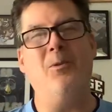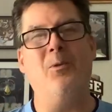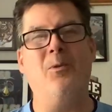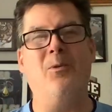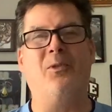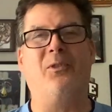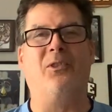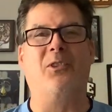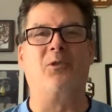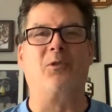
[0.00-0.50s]

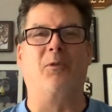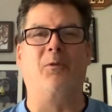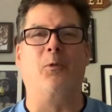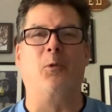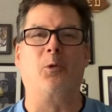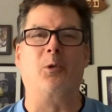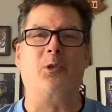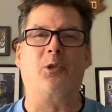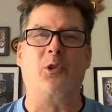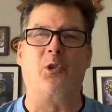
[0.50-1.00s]
Central
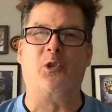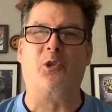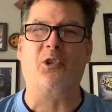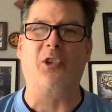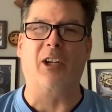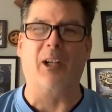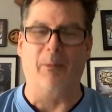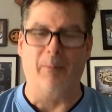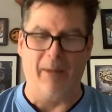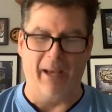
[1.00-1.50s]
Florida just
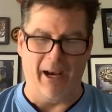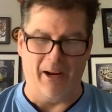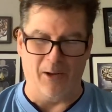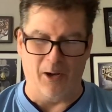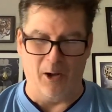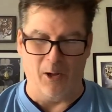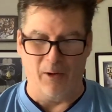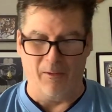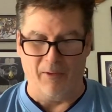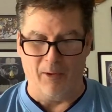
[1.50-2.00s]
shut them down
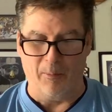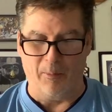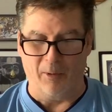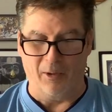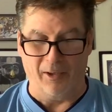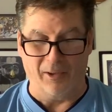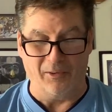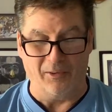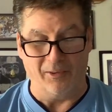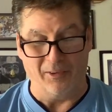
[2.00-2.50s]
all over the
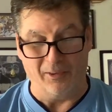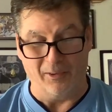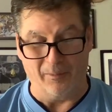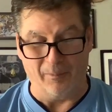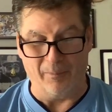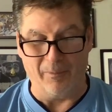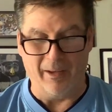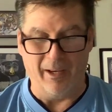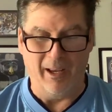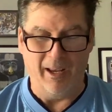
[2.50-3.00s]
place. So,
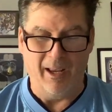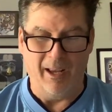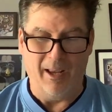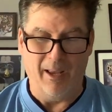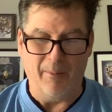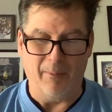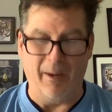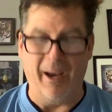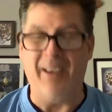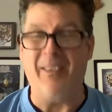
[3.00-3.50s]

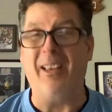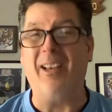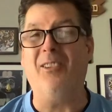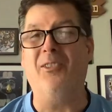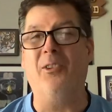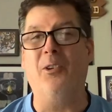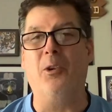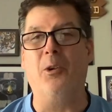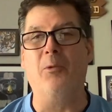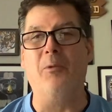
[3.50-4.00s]
but hey, they can
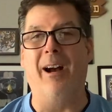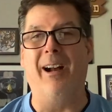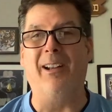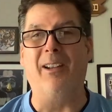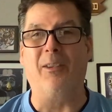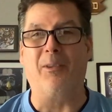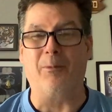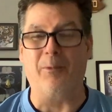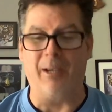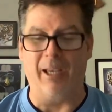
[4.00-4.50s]
still go
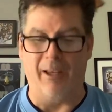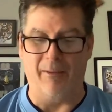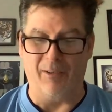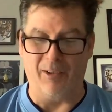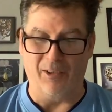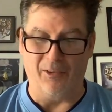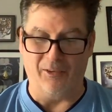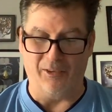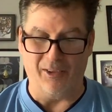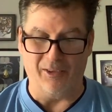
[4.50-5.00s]
9-3, have a
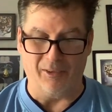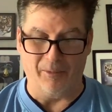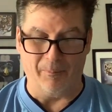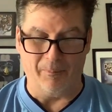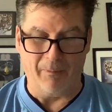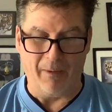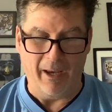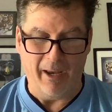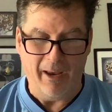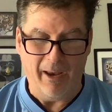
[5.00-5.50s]
good season.
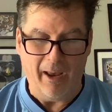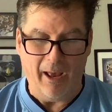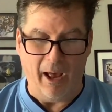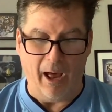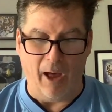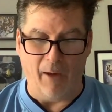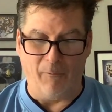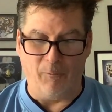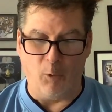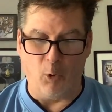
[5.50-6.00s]

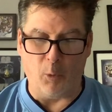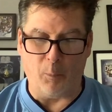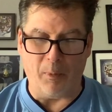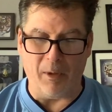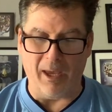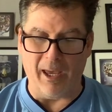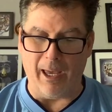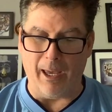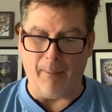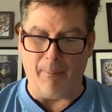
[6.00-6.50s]
4
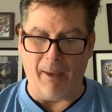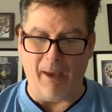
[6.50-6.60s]
p.m.